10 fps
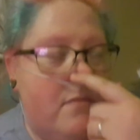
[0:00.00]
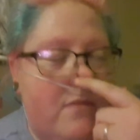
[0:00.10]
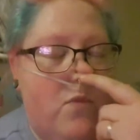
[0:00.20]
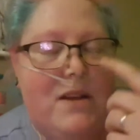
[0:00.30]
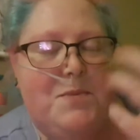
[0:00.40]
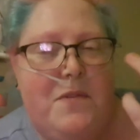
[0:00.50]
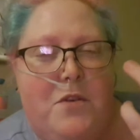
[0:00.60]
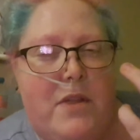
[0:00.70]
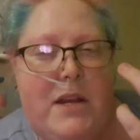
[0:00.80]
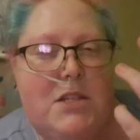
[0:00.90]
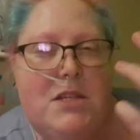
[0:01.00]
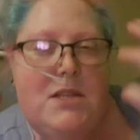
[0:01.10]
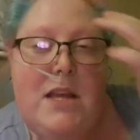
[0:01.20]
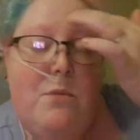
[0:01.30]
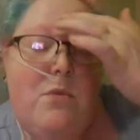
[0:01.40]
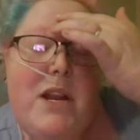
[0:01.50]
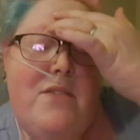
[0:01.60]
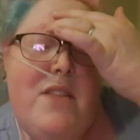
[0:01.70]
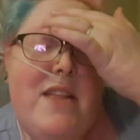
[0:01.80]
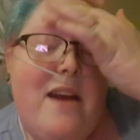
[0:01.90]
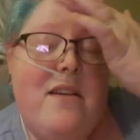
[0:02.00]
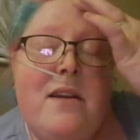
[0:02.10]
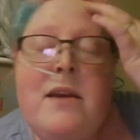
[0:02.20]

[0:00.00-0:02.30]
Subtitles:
Whereas before they weren't even there.